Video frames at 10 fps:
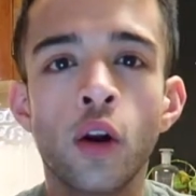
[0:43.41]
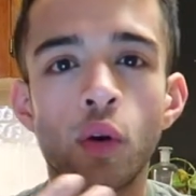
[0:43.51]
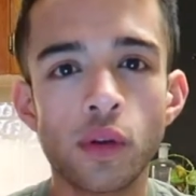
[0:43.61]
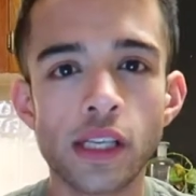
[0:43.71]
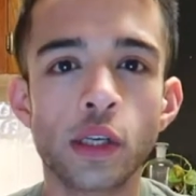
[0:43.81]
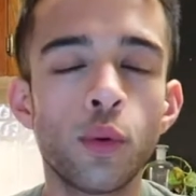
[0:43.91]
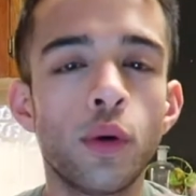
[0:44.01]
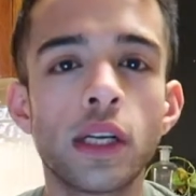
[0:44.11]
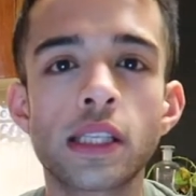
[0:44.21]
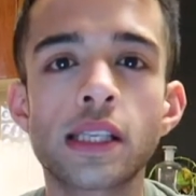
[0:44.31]
closing
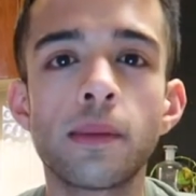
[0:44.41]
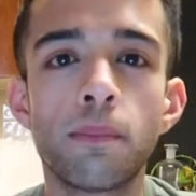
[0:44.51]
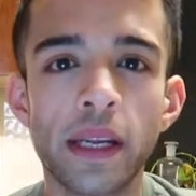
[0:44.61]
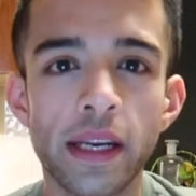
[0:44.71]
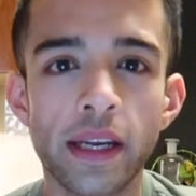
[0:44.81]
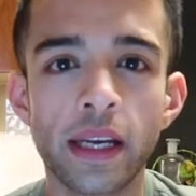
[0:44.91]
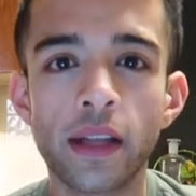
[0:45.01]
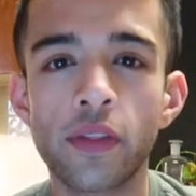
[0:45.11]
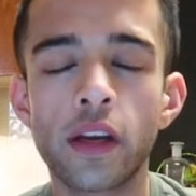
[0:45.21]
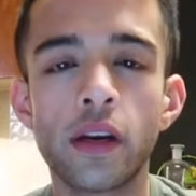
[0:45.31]
towards
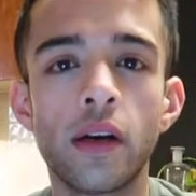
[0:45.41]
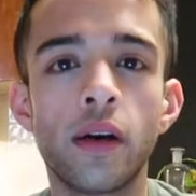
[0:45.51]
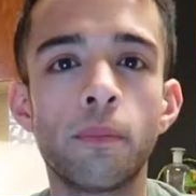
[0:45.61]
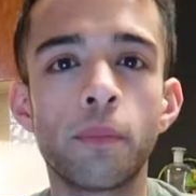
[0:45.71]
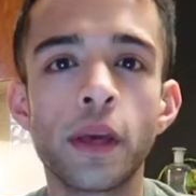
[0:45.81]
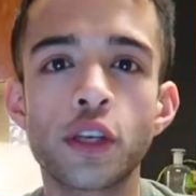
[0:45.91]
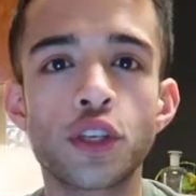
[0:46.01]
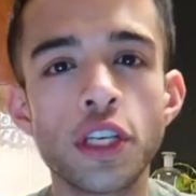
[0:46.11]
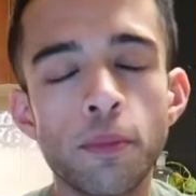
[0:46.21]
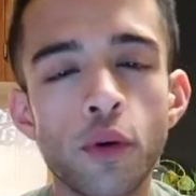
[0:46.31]
completing their
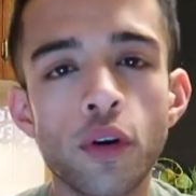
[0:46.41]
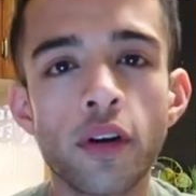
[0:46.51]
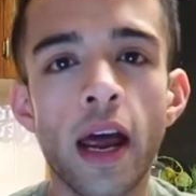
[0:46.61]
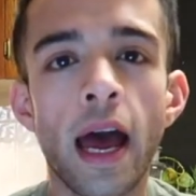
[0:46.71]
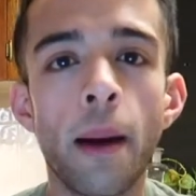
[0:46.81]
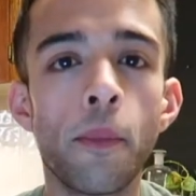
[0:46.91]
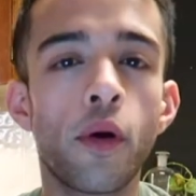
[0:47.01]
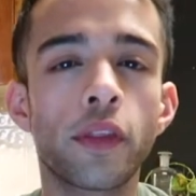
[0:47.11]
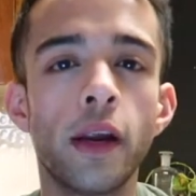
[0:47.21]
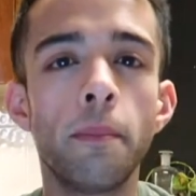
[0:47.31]
PhD program
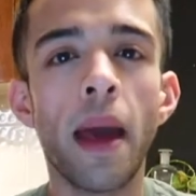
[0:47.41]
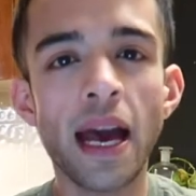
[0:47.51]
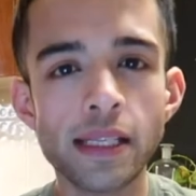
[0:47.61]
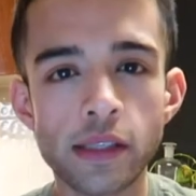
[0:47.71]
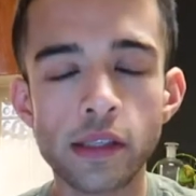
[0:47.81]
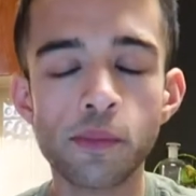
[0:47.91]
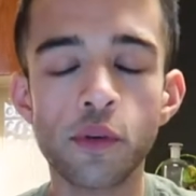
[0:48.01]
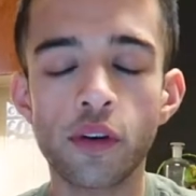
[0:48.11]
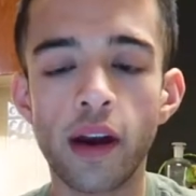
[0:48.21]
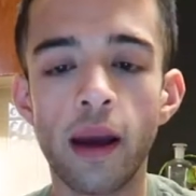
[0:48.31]
or their master's
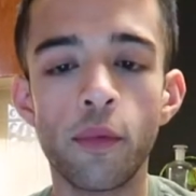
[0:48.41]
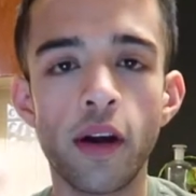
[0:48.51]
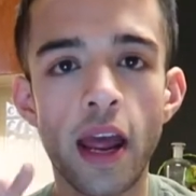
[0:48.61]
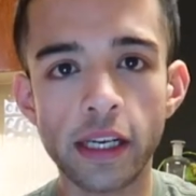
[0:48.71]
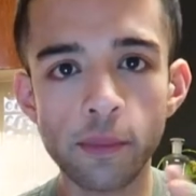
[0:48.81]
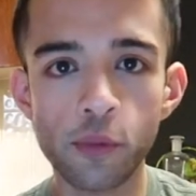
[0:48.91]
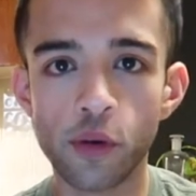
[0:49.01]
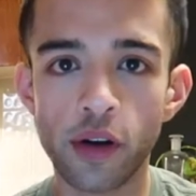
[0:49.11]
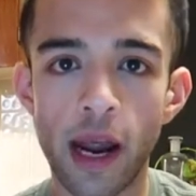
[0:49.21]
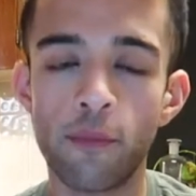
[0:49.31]
program or any
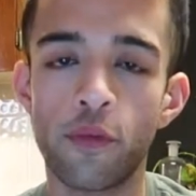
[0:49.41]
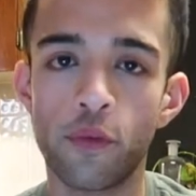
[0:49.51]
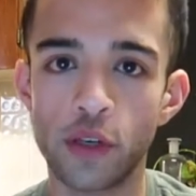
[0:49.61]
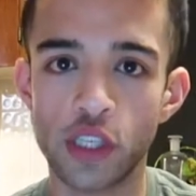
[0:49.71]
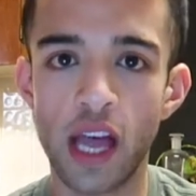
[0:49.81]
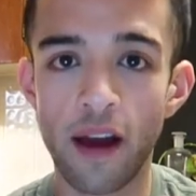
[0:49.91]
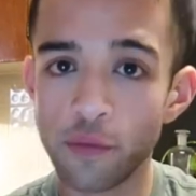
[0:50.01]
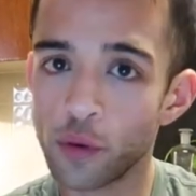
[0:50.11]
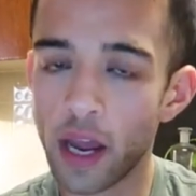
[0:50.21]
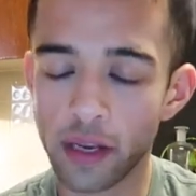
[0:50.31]
program for which they
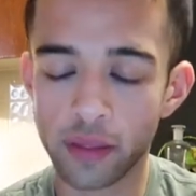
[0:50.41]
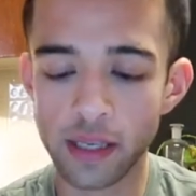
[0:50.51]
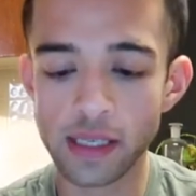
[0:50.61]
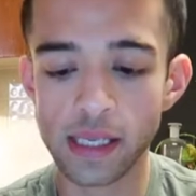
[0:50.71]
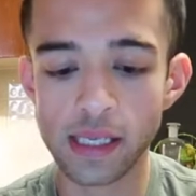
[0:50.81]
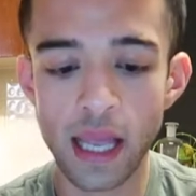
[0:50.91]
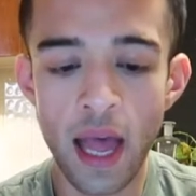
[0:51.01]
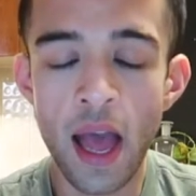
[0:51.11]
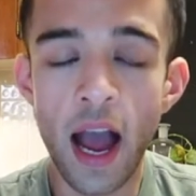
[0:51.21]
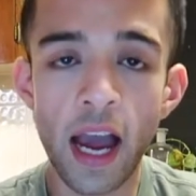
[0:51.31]
have to write a thesis,
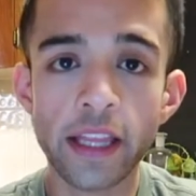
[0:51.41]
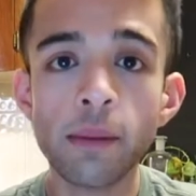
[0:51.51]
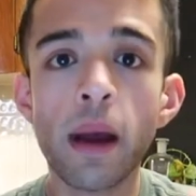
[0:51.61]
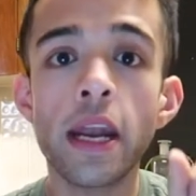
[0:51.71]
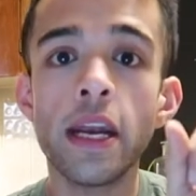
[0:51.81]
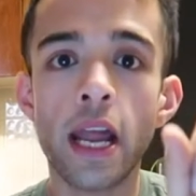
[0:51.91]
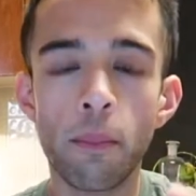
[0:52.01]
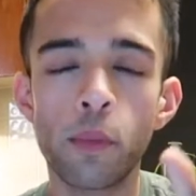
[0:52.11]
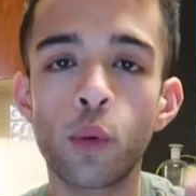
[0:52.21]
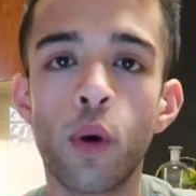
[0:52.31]
I think my
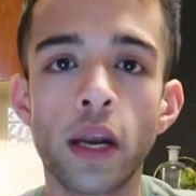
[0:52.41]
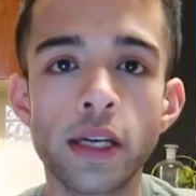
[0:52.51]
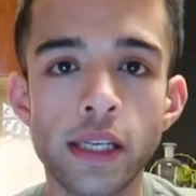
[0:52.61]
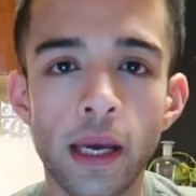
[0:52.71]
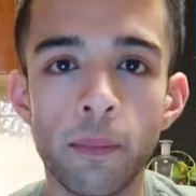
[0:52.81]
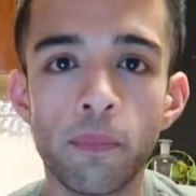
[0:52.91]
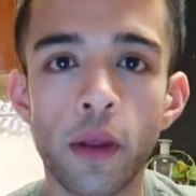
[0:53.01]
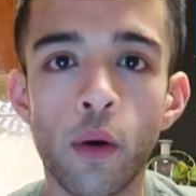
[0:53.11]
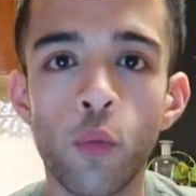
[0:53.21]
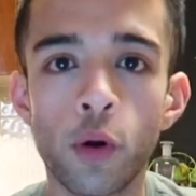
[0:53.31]
number one tip
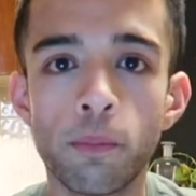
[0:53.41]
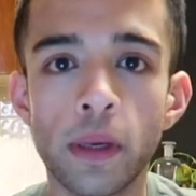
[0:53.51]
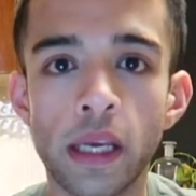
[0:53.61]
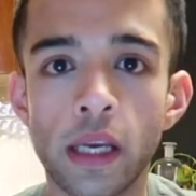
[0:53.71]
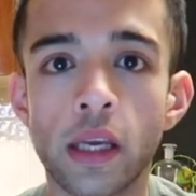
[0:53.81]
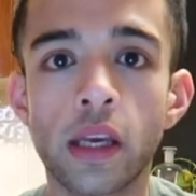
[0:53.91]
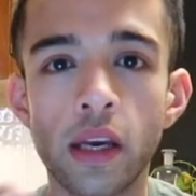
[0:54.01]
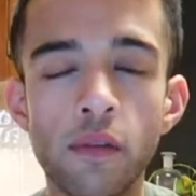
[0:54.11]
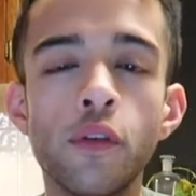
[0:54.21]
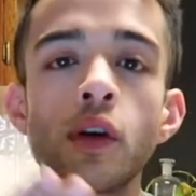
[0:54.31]
would be
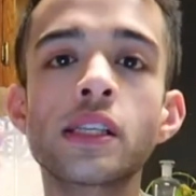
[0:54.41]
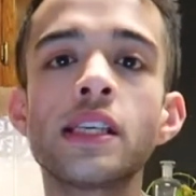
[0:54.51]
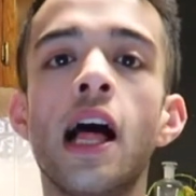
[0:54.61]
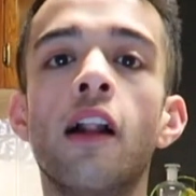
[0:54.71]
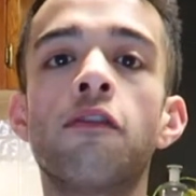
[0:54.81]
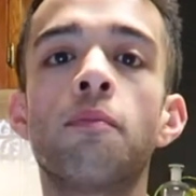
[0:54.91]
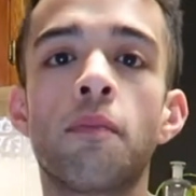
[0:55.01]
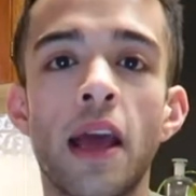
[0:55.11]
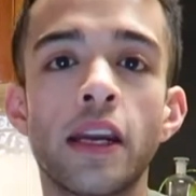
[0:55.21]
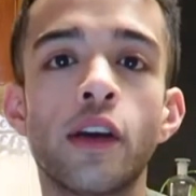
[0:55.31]
give yourself
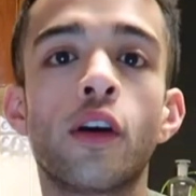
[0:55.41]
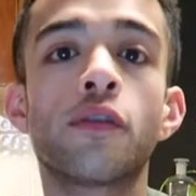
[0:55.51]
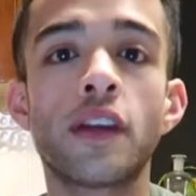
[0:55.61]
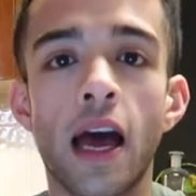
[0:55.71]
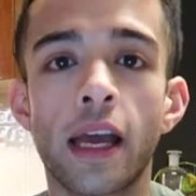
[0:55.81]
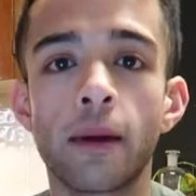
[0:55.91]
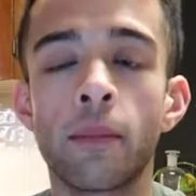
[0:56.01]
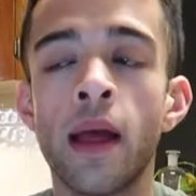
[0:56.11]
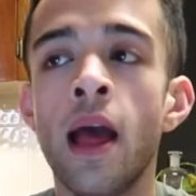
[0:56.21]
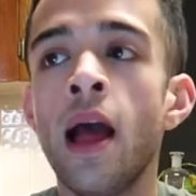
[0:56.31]
plenty of time.